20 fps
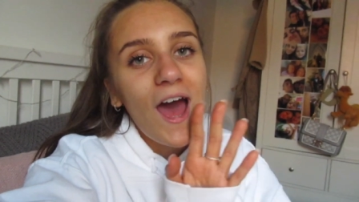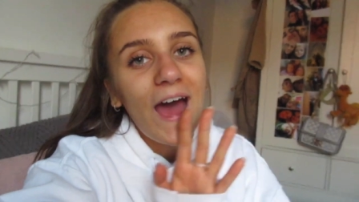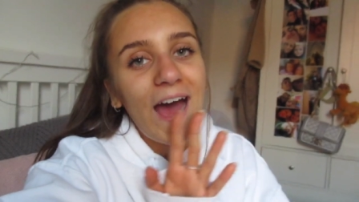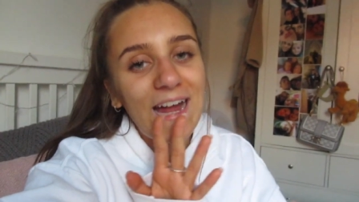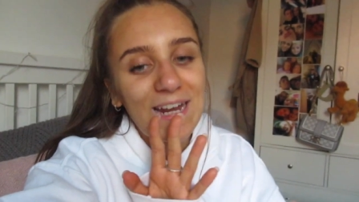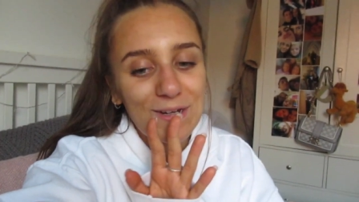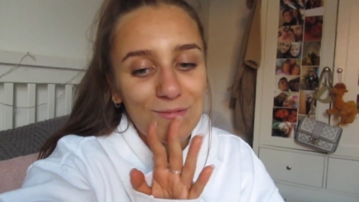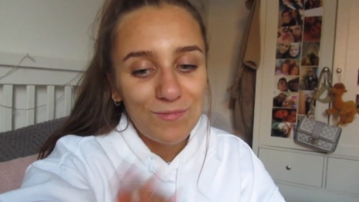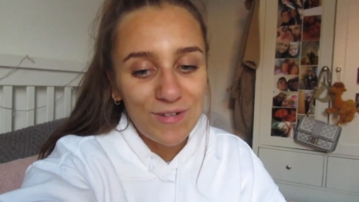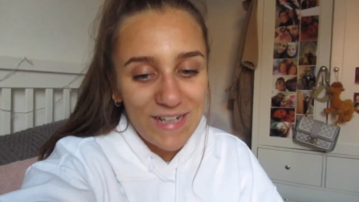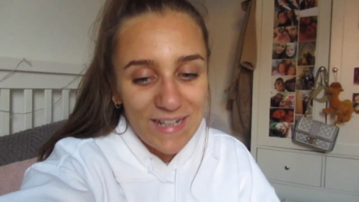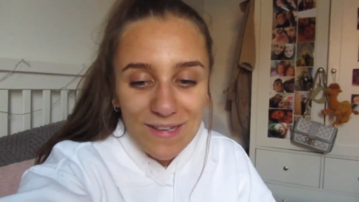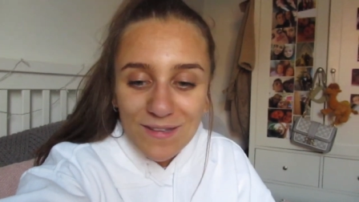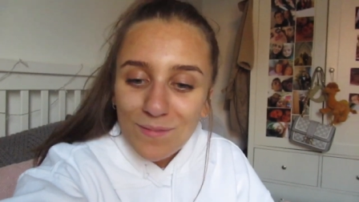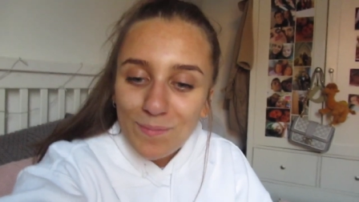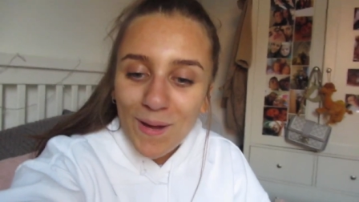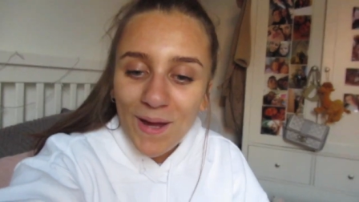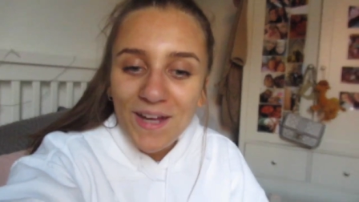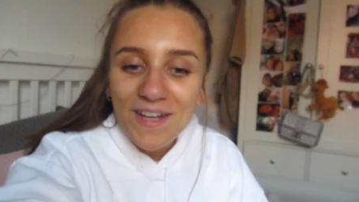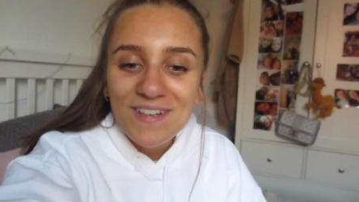And I'm really
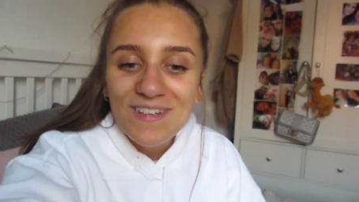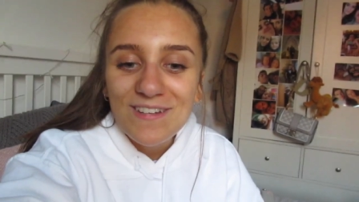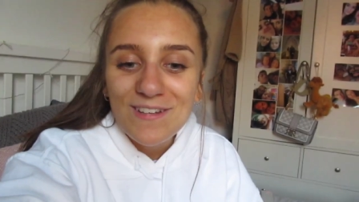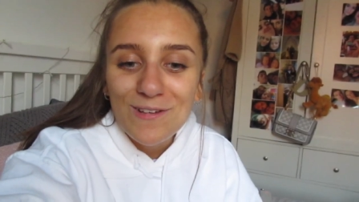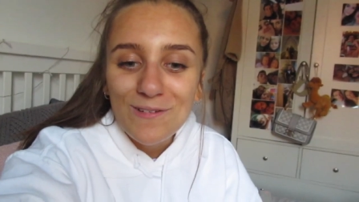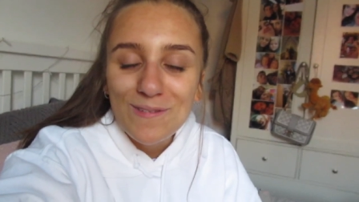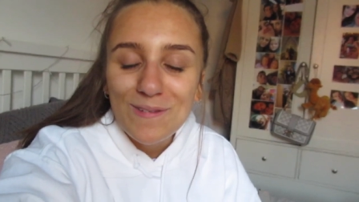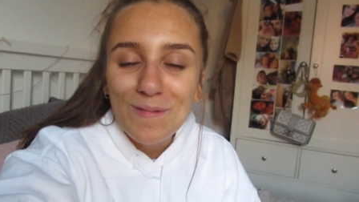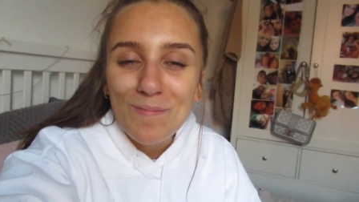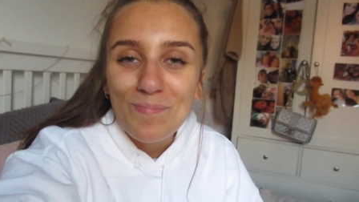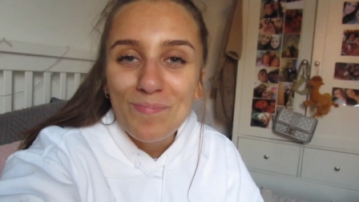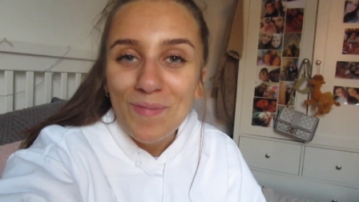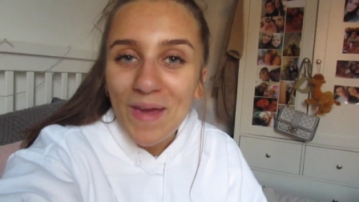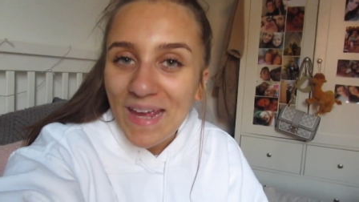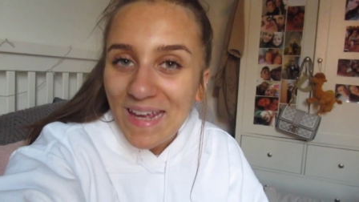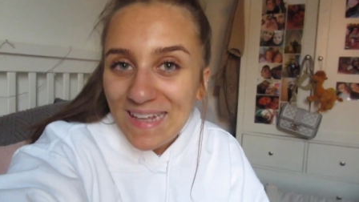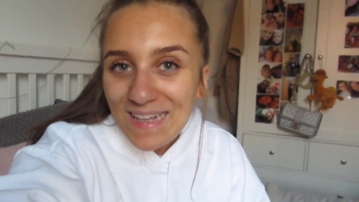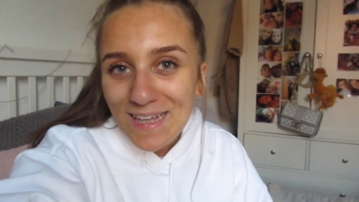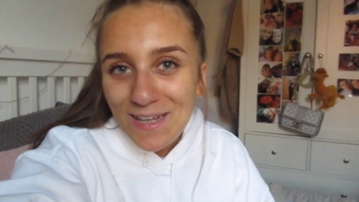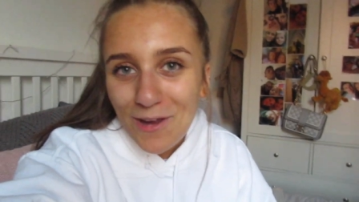inspired to do some
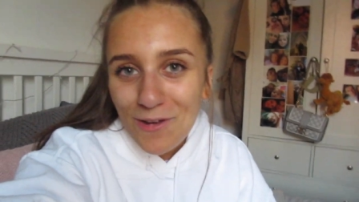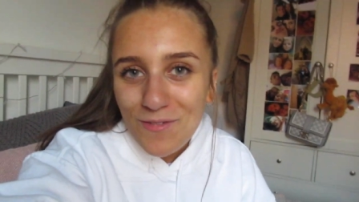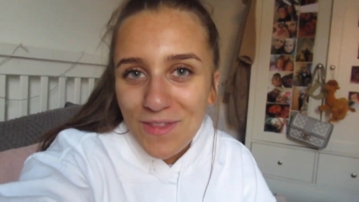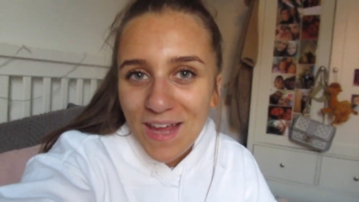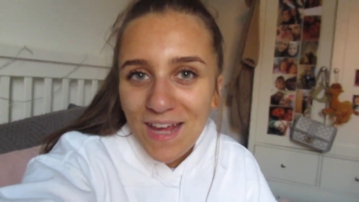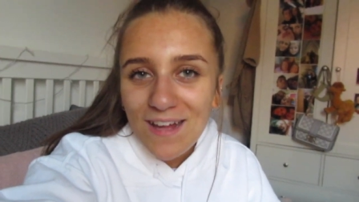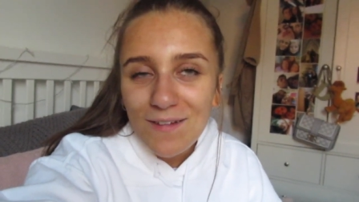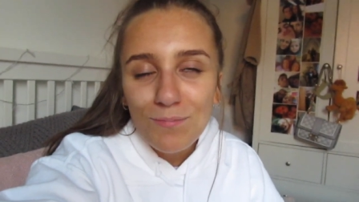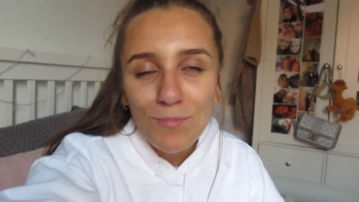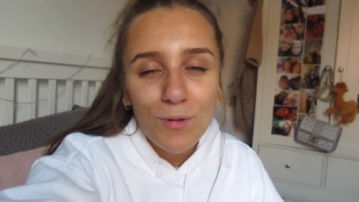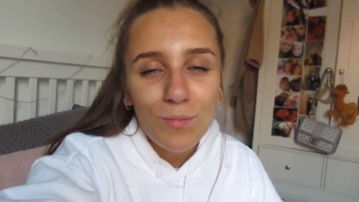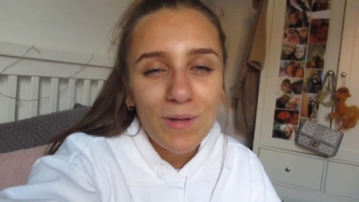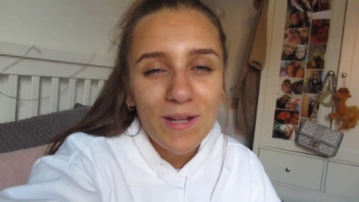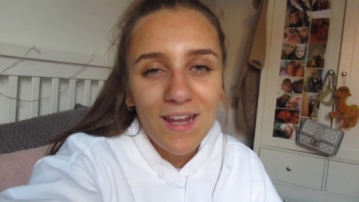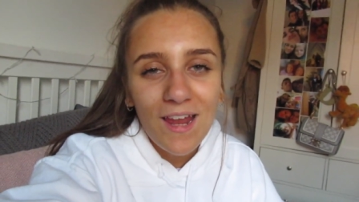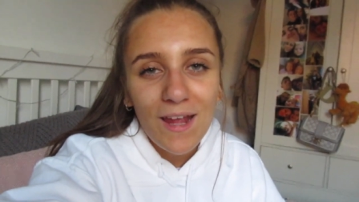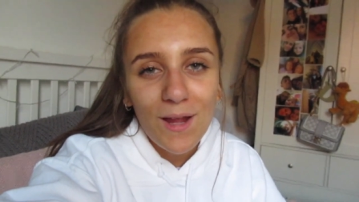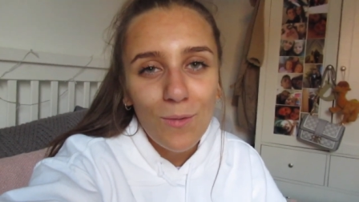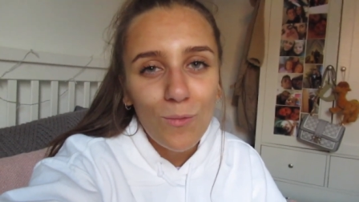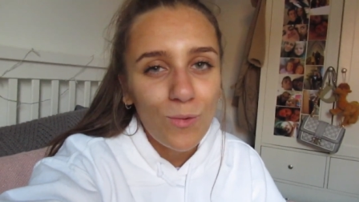baking over there, probably
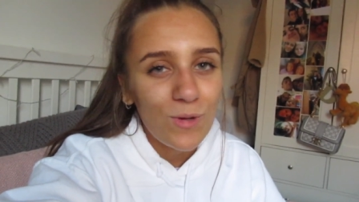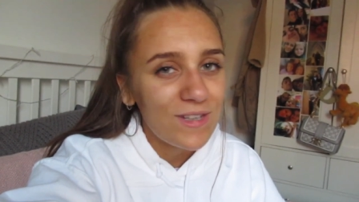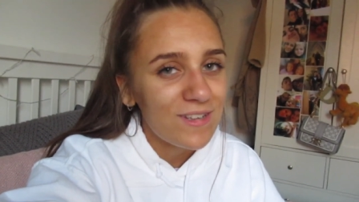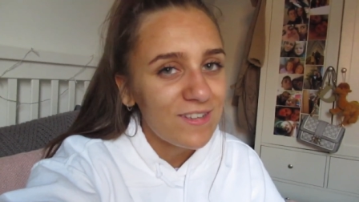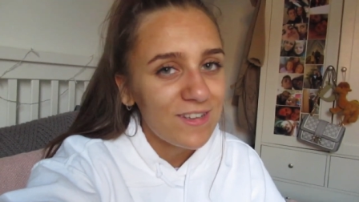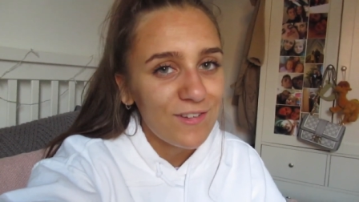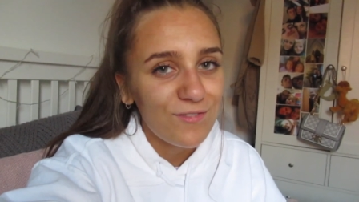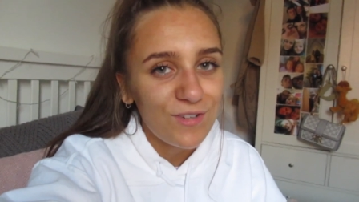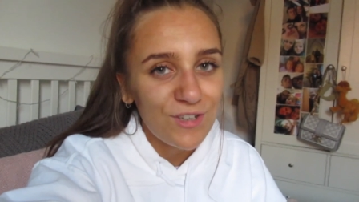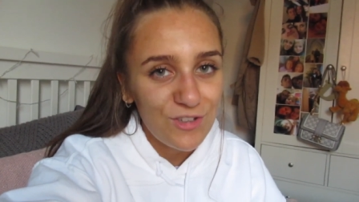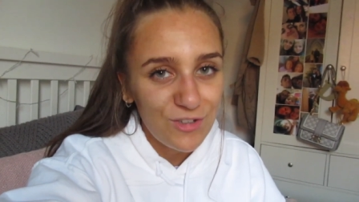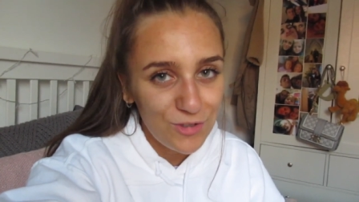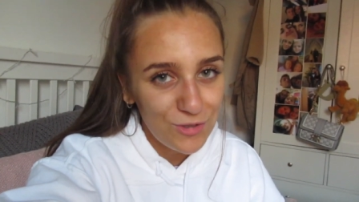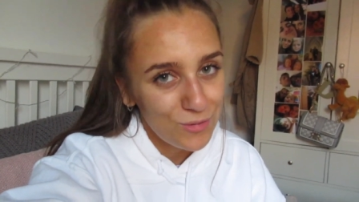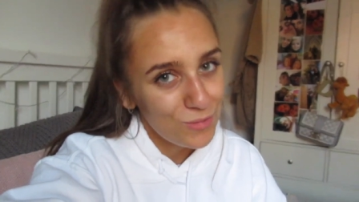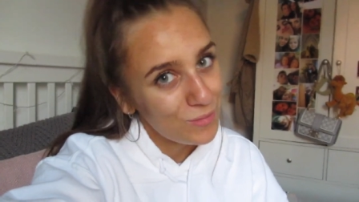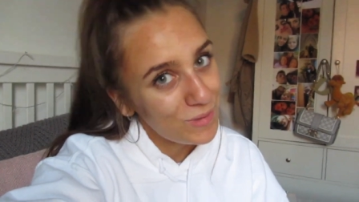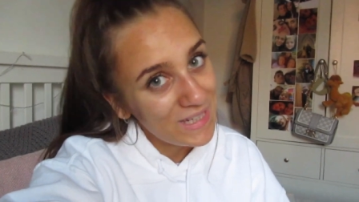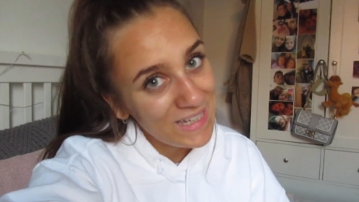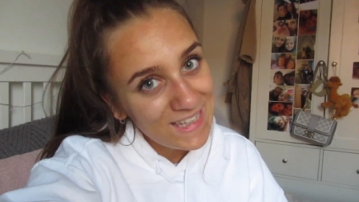like once every
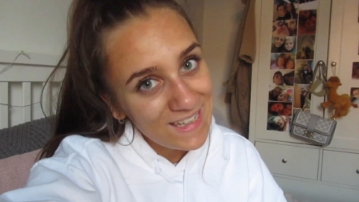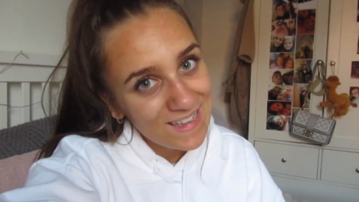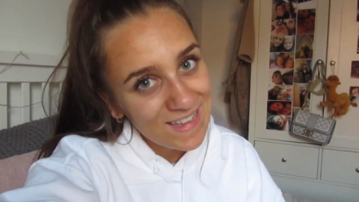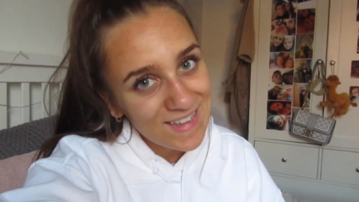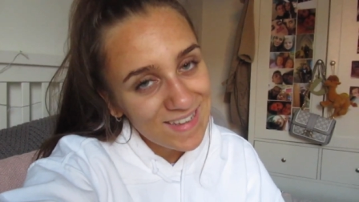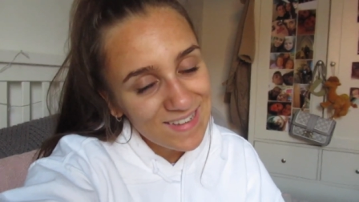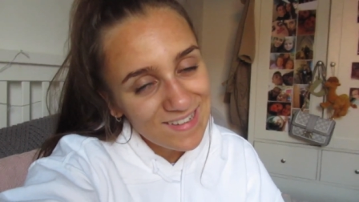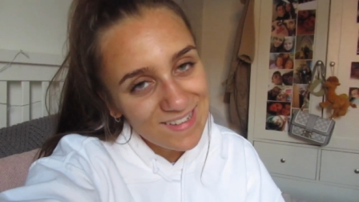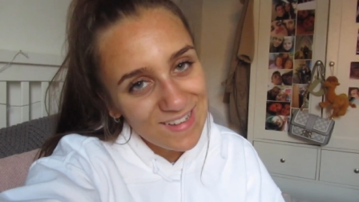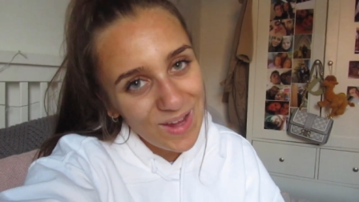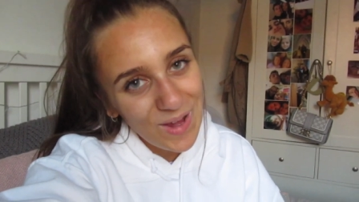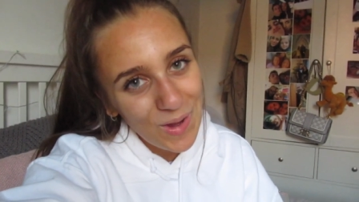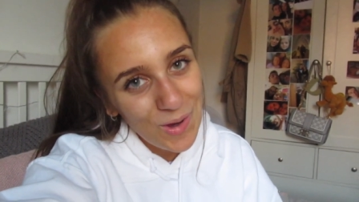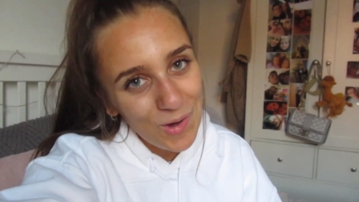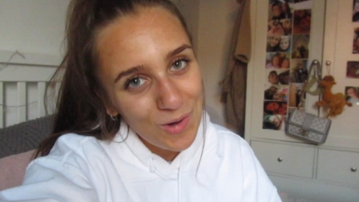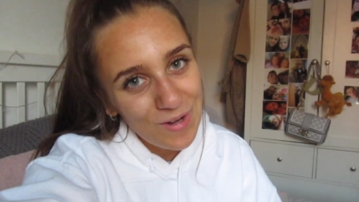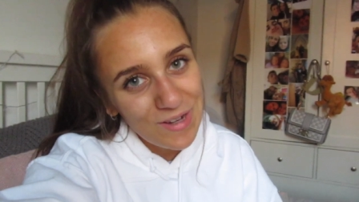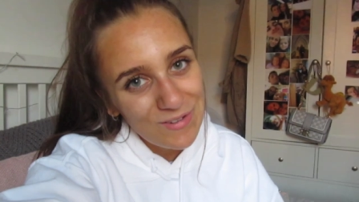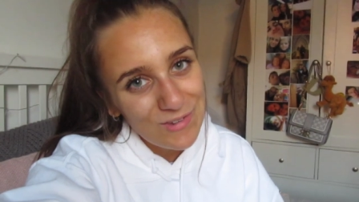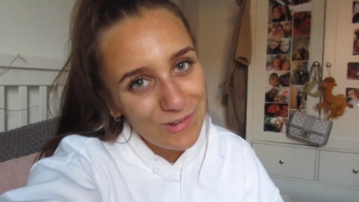two weeks. So
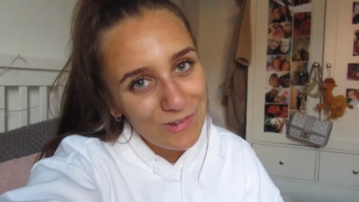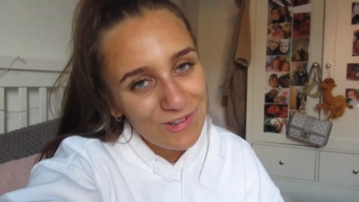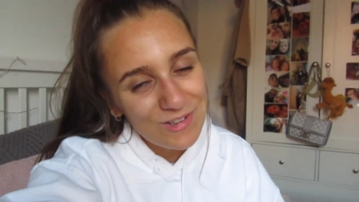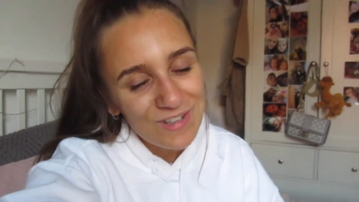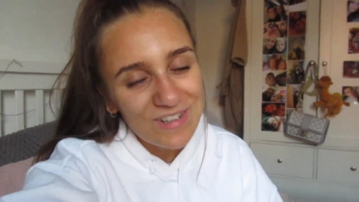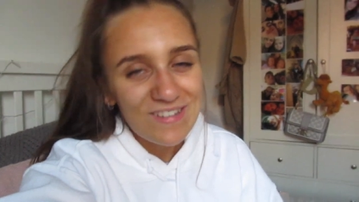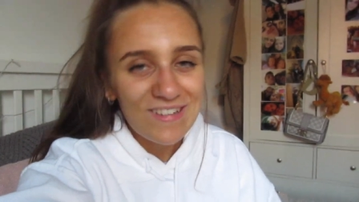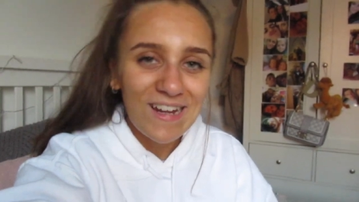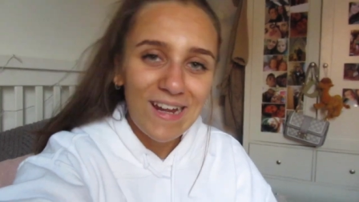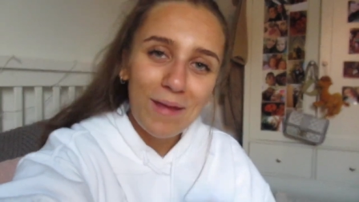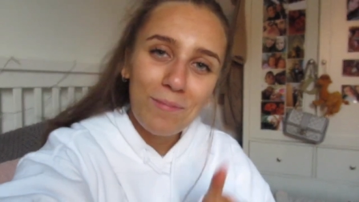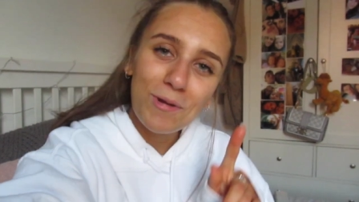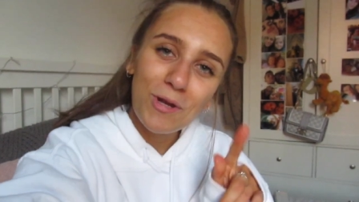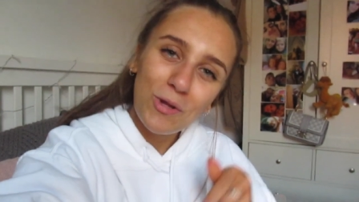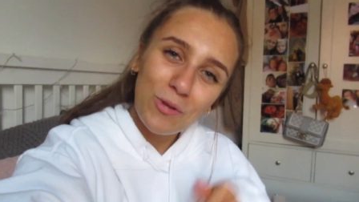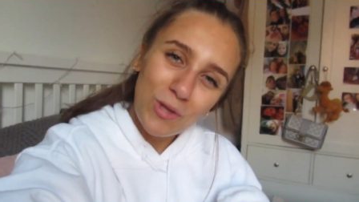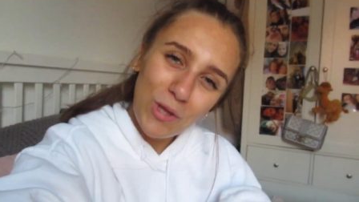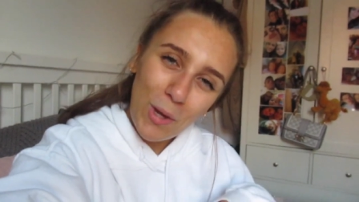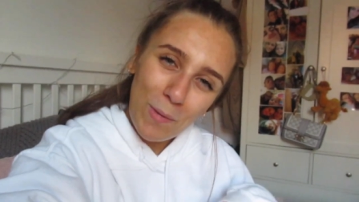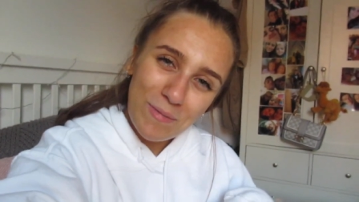if you're interested, let me
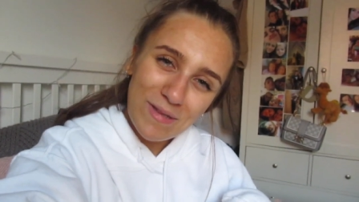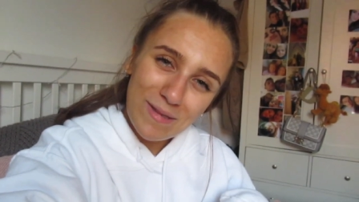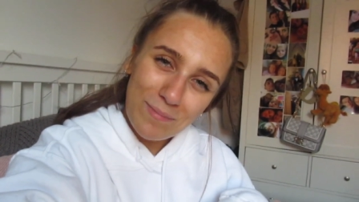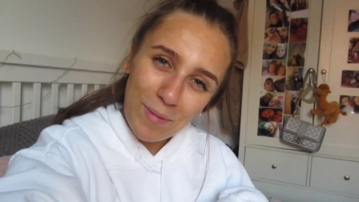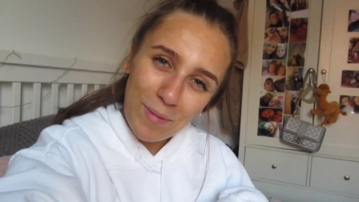know in the comments